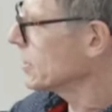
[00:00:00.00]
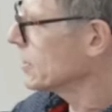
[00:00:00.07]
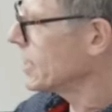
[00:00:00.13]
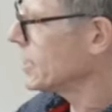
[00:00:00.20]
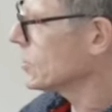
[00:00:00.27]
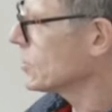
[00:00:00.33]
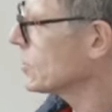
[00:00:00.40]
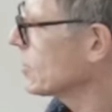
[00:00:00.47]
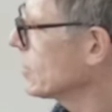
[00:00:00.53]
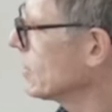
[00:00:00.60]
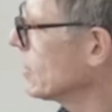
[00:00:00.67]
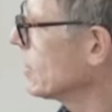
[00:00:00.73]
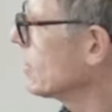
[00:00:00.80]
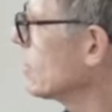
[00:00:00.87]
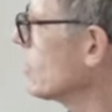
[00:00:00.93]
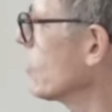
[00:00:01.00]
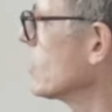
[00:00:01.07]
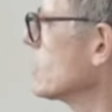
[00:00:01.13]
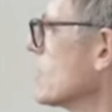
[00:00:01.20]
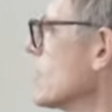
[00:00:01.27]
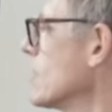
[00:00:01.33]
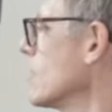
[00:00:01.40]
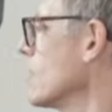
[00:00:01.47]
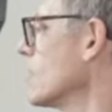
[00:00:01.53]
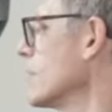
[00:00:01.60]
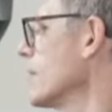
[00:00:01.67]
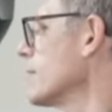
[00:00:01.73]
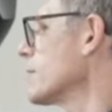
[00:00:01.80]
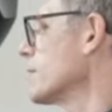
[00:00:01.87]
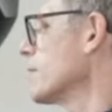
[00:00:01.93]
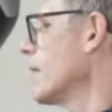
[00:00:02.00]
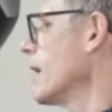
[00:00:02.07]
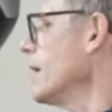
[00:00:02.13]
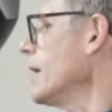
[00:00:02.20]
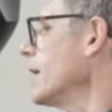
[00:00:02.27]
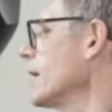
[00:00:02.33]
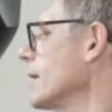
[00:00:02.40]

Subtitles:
There's the ones left and right.